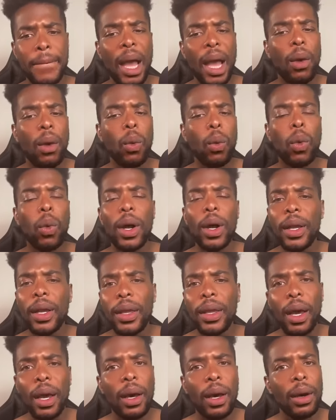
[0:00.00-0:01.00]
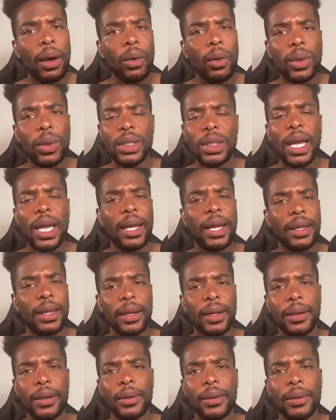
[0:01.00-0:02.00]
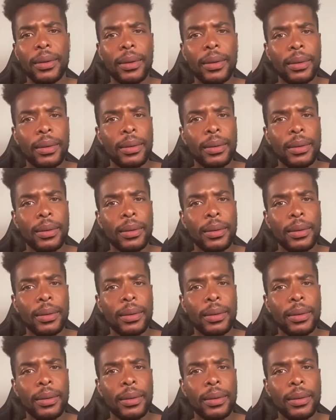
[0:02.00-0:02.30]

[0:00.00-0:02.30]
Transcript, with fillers: Not one of y'all was not there.